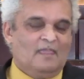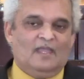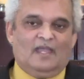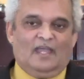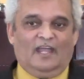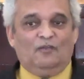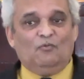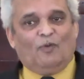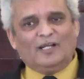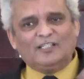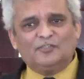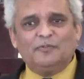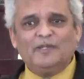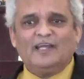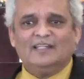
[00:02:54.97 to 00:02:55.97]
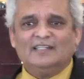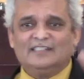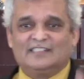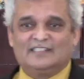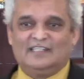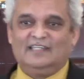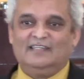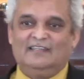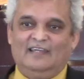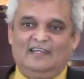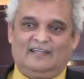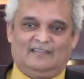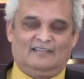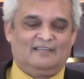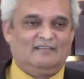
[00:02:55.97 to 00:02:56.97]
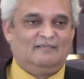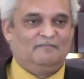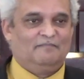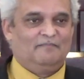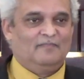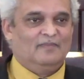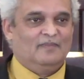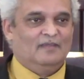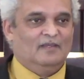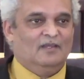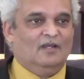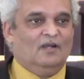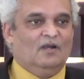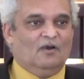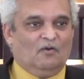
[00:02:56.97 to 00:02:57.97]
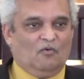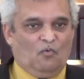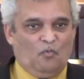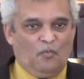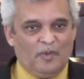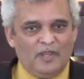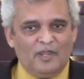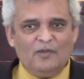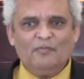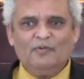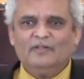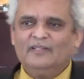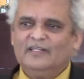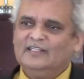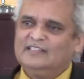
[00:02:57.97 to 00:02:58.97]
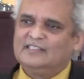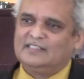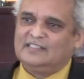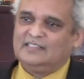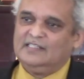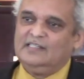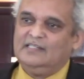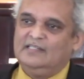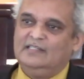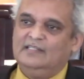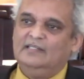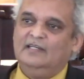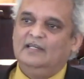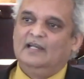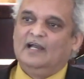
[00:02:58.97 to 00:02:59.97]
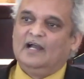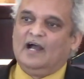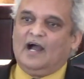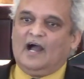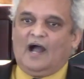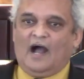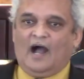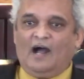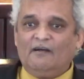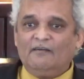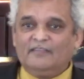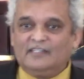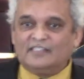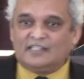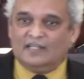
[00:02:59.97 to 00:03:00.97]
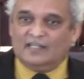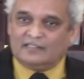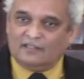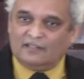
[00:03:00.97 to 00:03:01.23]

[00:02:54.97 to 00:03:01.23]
And once we understand that, we will then see how this little